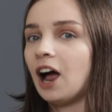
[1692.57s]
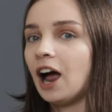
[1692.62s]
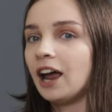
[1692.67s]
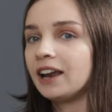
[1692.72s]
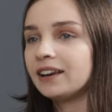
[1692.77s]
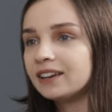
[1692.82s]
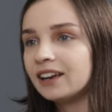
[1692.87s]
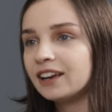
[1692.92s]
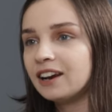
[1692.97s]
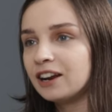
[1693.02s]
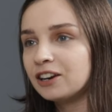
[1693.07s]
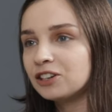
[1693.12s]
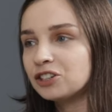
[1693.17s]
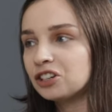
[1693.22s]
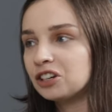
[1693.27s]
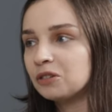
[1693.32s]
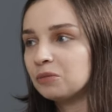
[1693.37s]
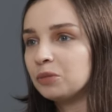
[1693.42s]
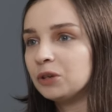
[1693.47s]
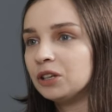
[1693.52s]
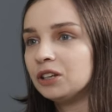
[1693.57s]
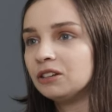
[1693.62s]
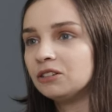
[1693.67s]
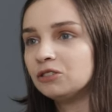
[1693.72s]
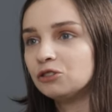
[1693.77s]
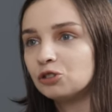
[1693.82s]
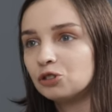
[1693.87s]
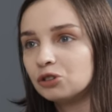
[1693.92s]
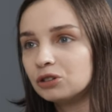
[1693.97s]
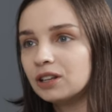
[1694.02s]
I can actually be
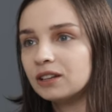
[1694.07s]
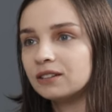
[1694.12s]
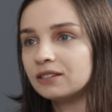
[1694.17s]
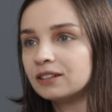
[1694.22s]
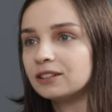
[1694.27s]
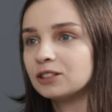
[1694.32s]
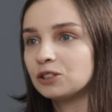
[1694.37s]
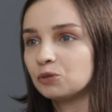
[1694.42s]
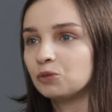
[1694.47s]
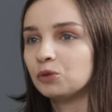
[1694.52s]
good at this.